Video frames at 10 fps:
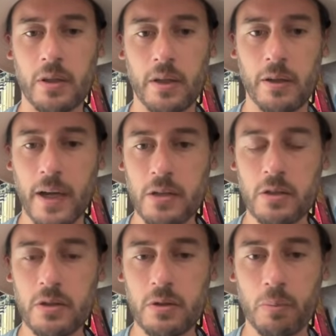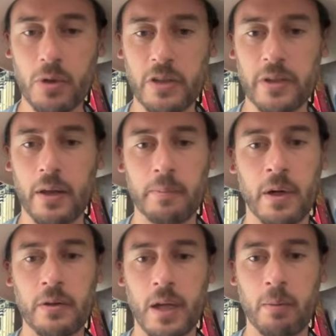He'll actually do a pretty solid
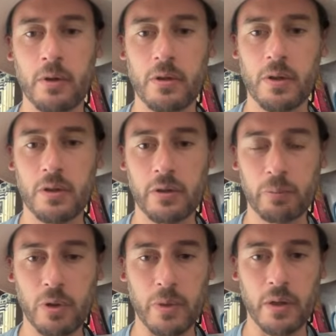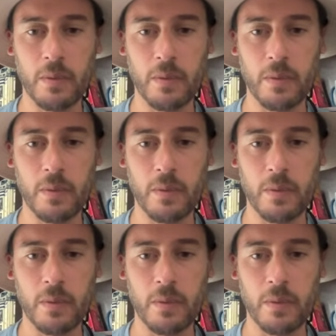amount of damage. So let's put him here.